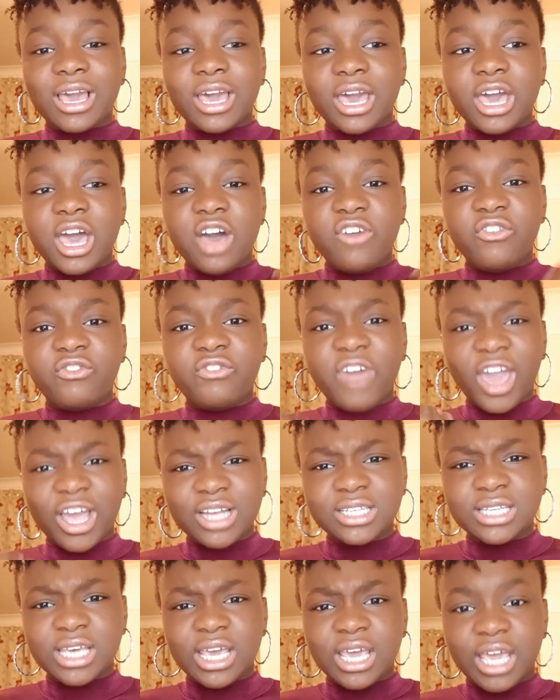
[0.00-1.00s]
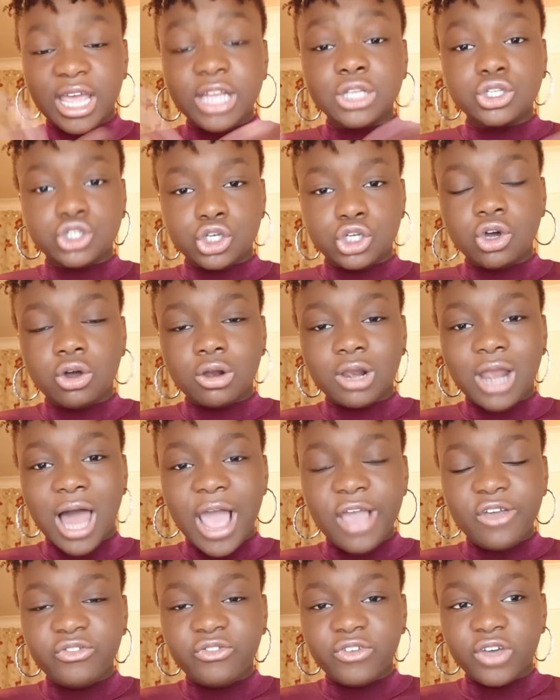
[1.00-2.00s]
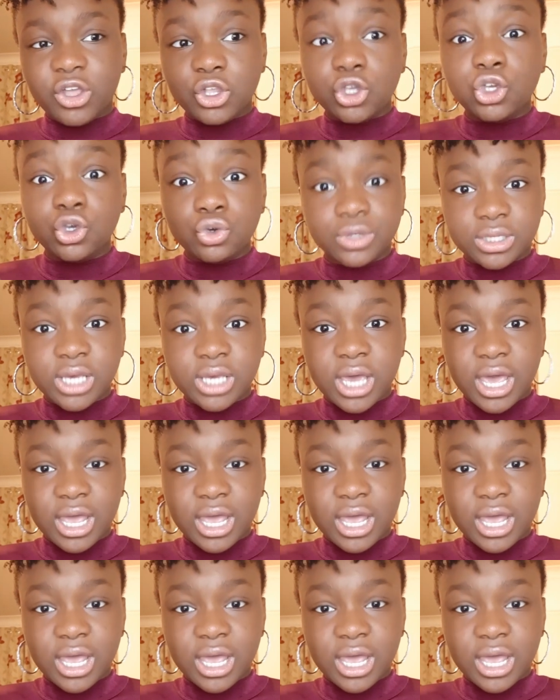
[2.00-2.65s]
affect it into your life and use it